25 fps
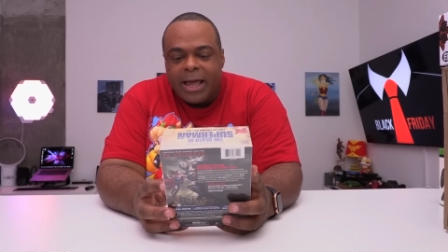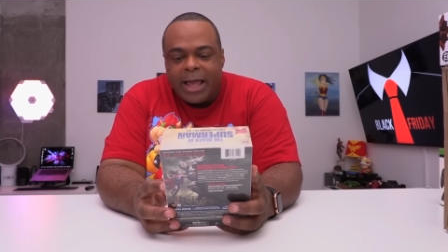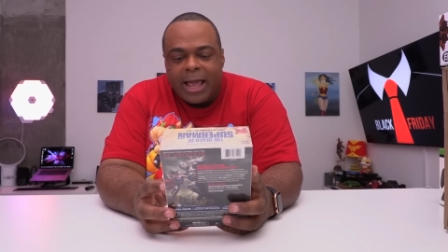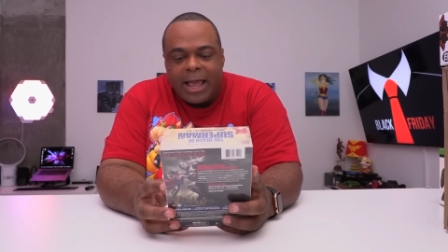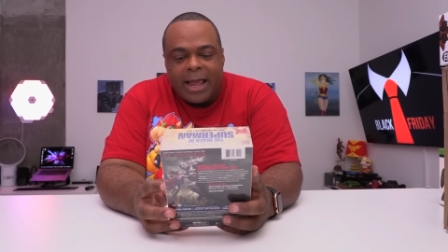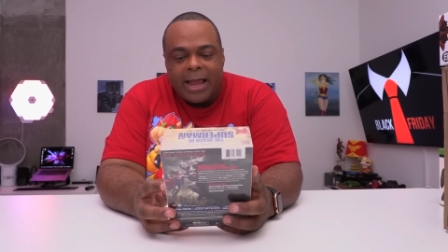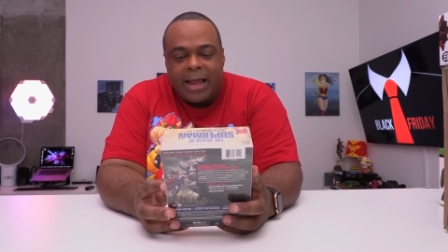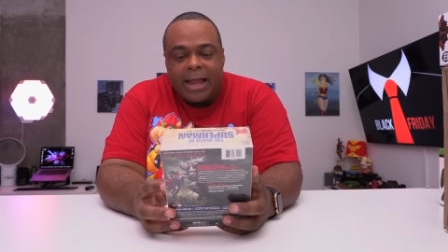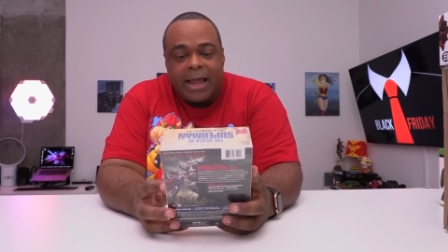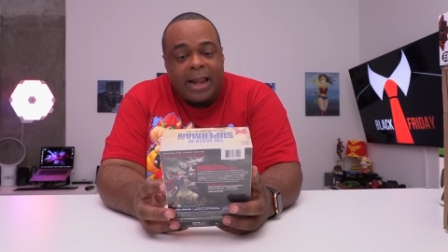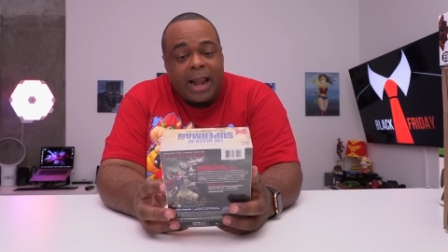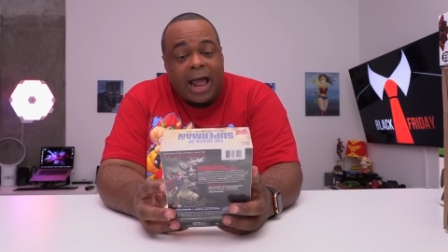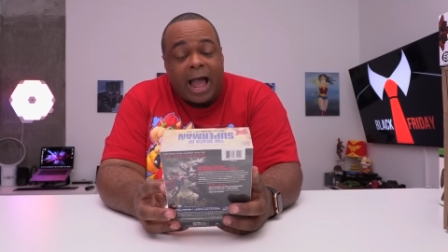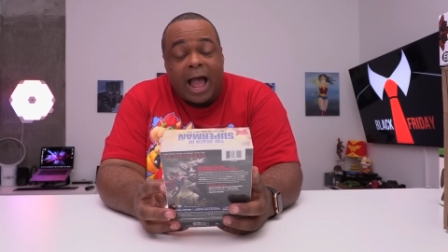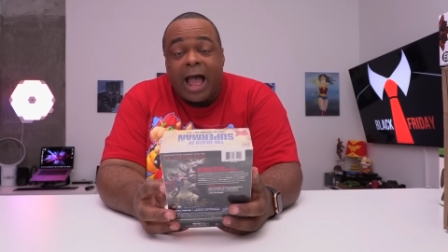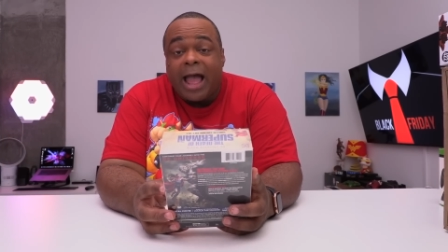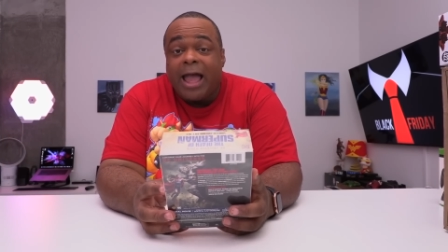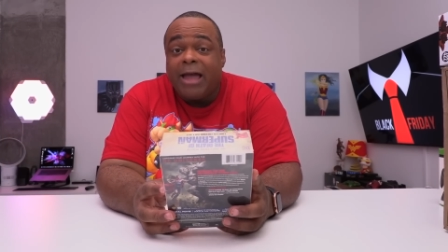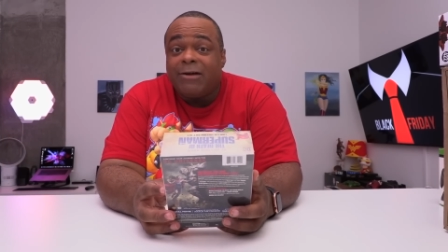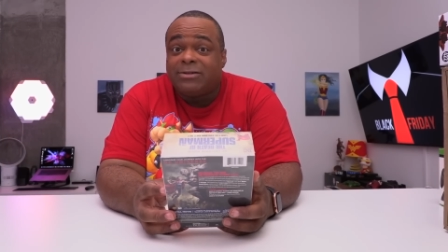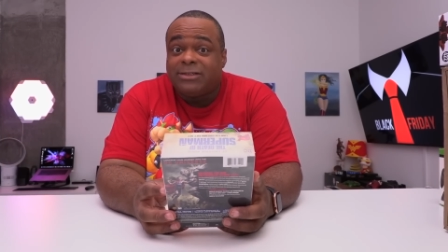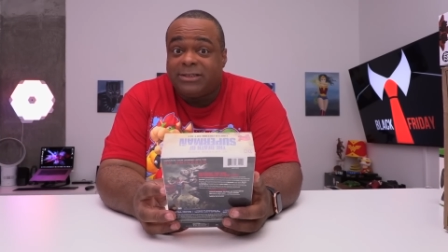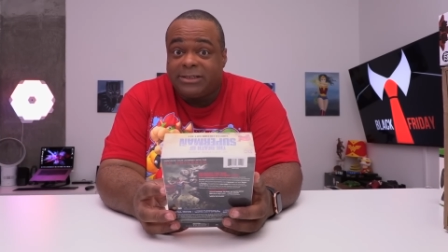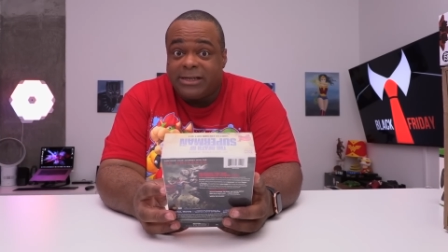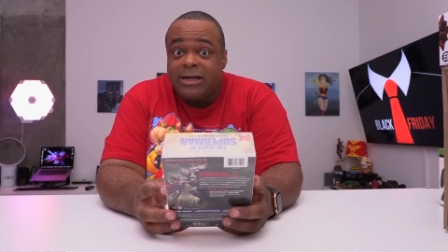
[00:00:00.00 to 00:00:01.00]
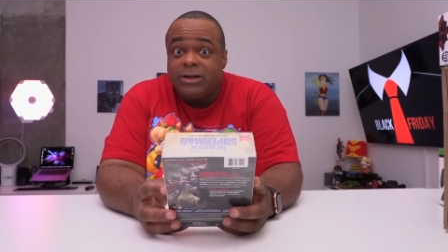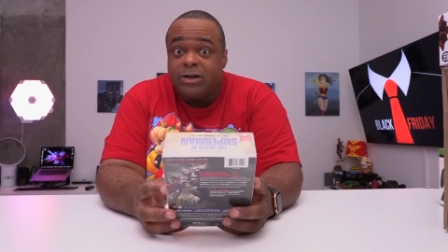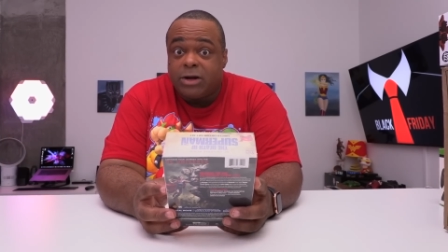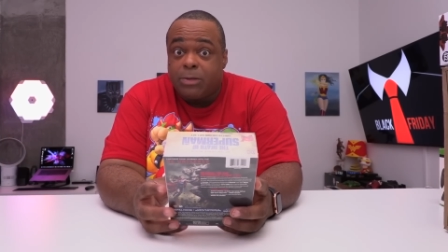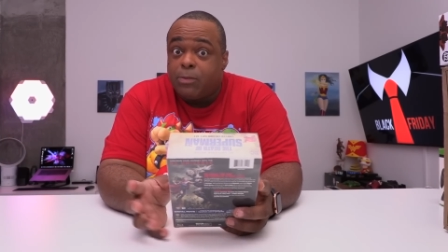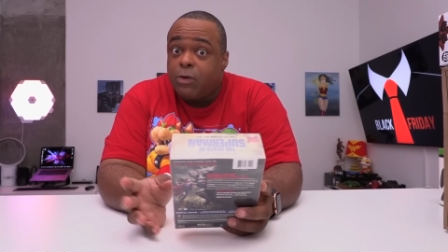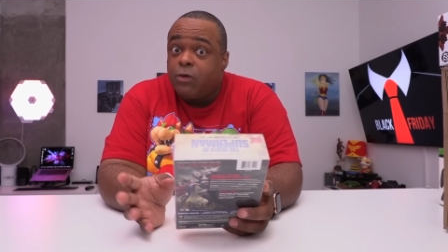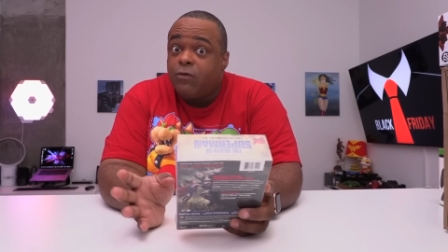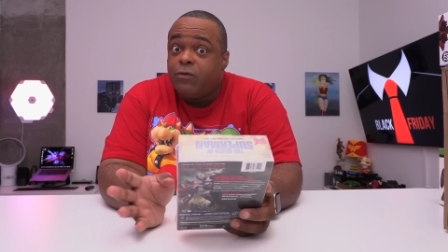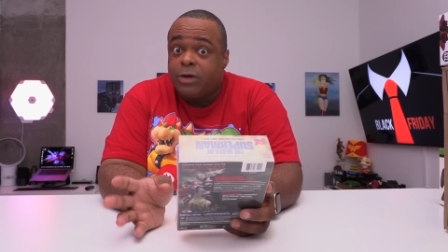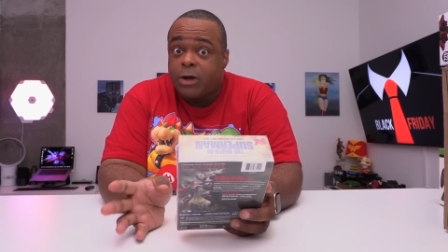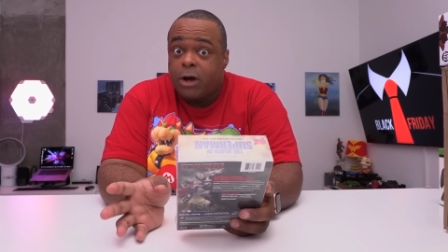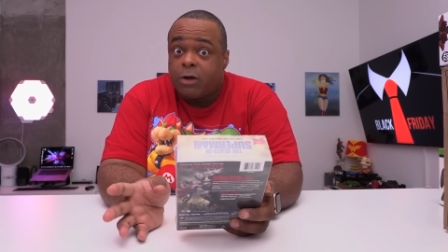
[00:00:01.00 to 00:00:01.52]
And I have seen the
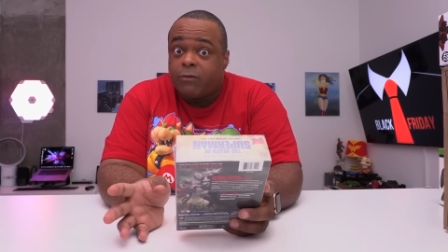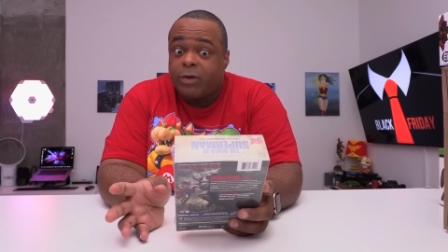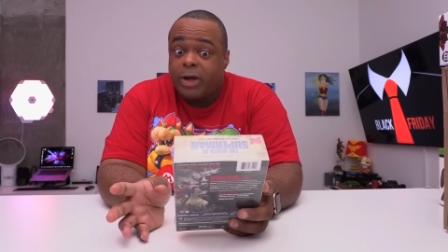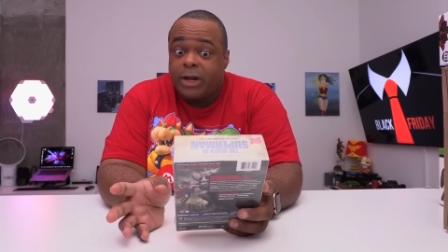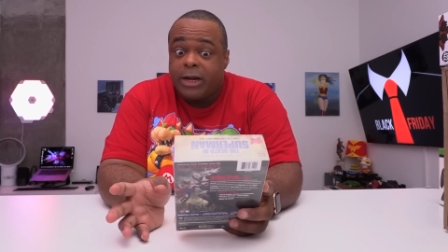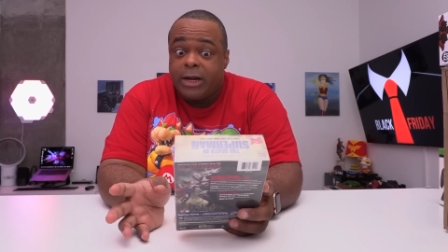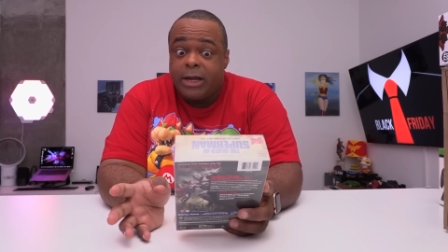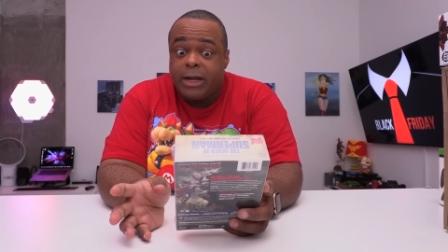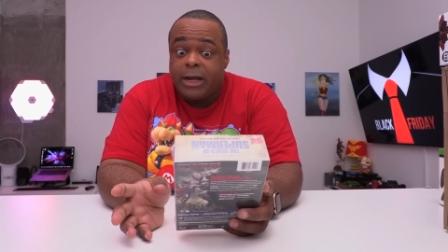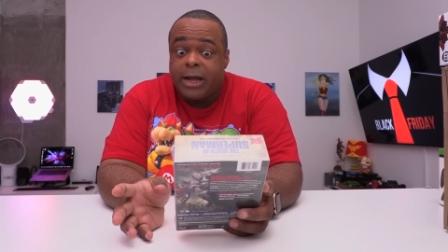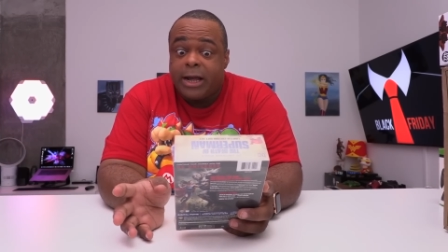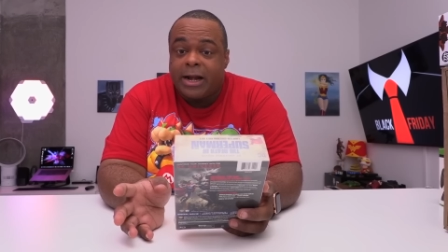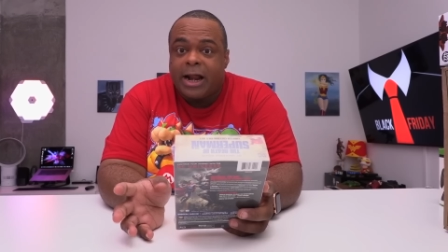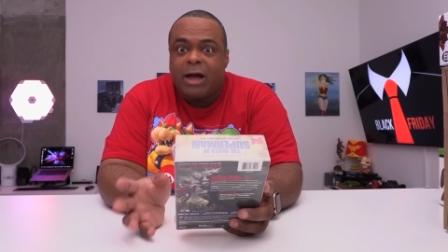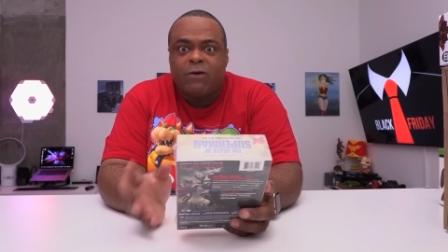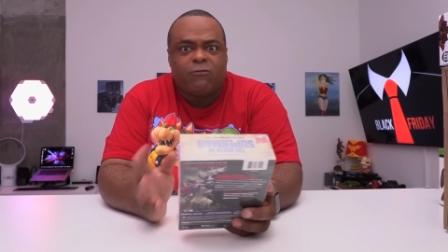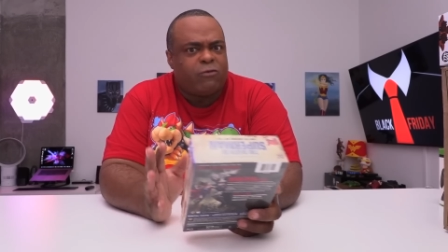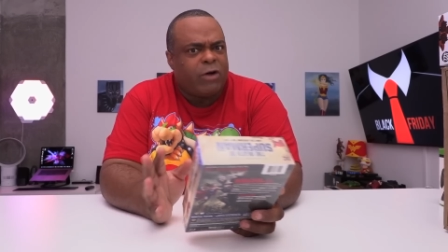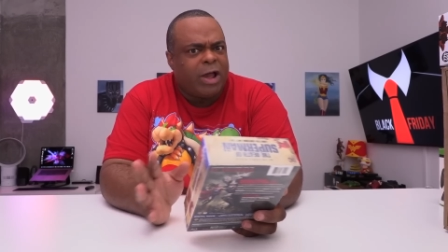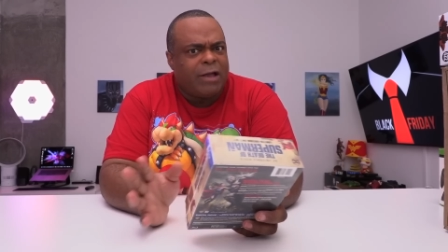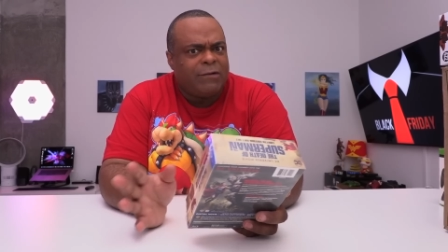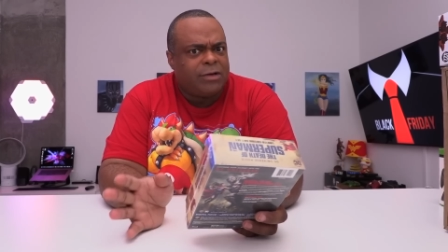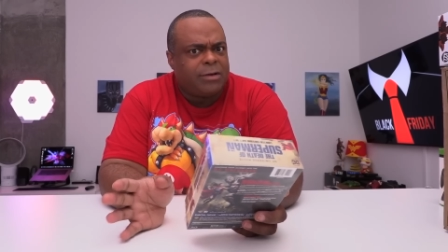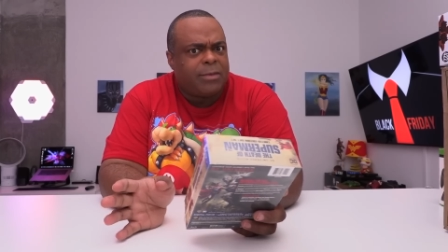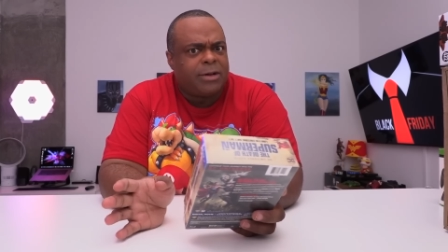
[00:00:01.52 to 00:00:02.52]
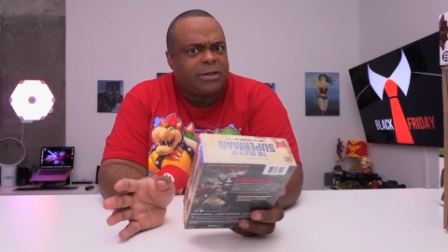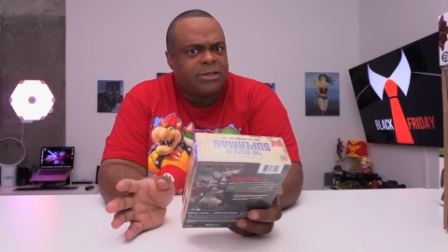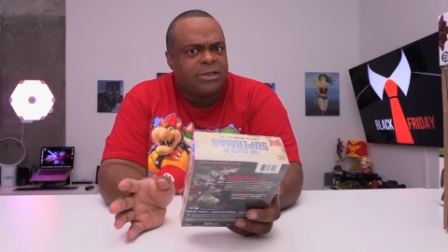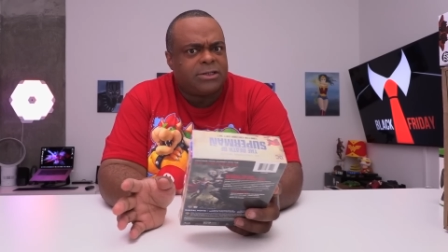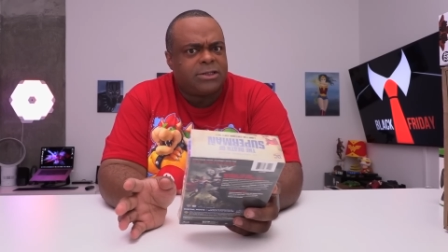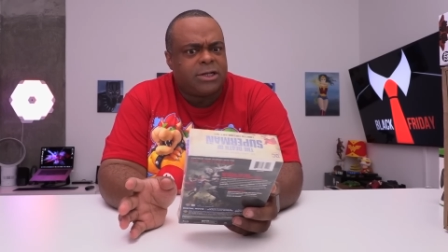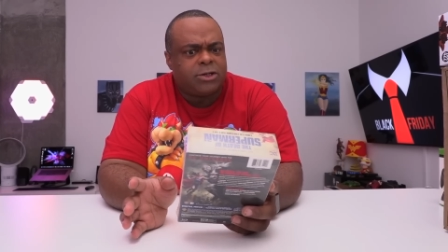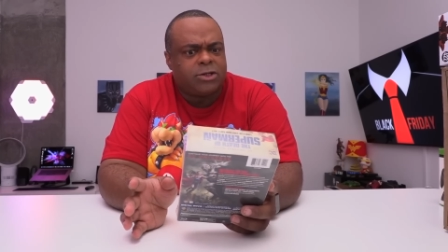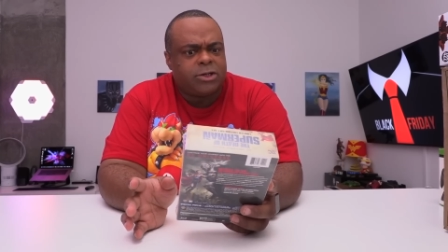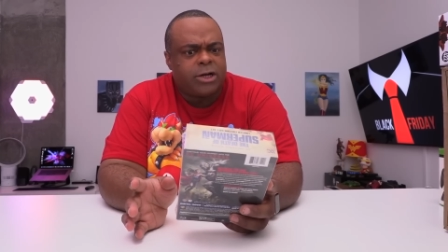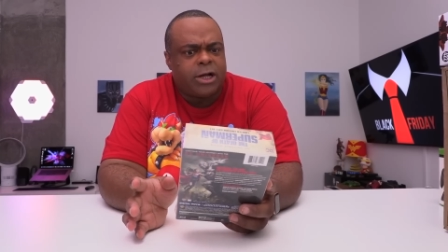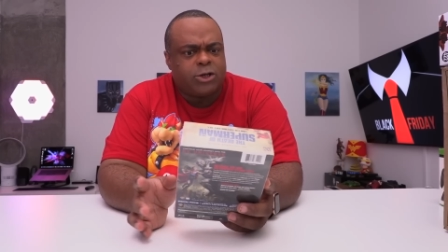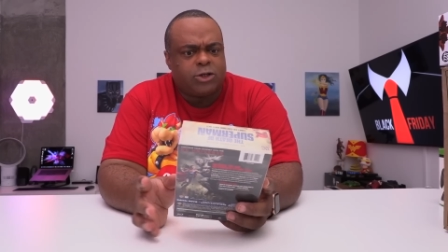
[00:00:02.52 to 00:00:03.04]
movie already, and I raved about this
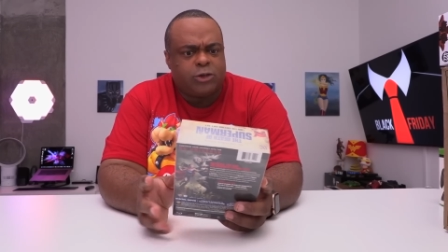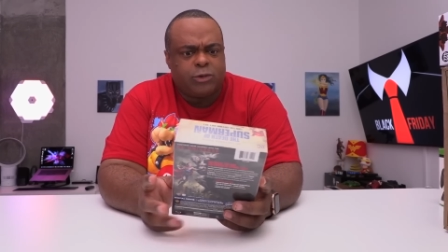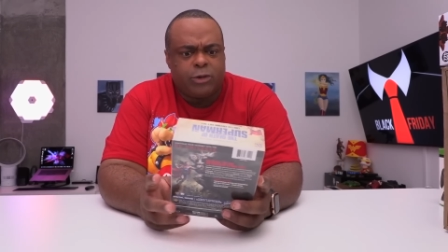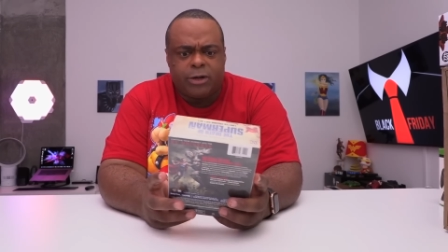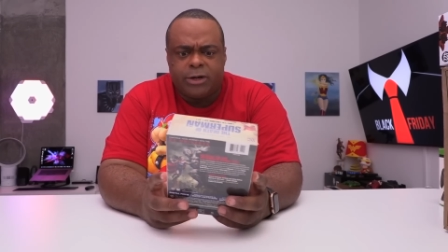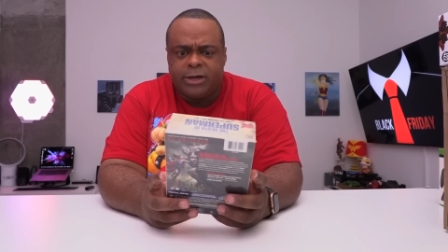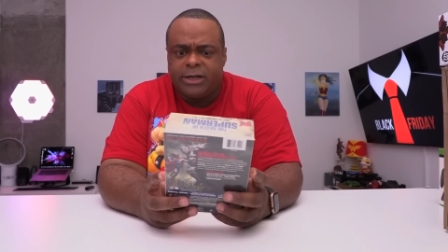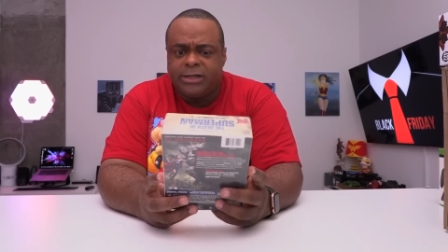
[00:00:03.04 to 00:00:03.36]
on, on Twitter.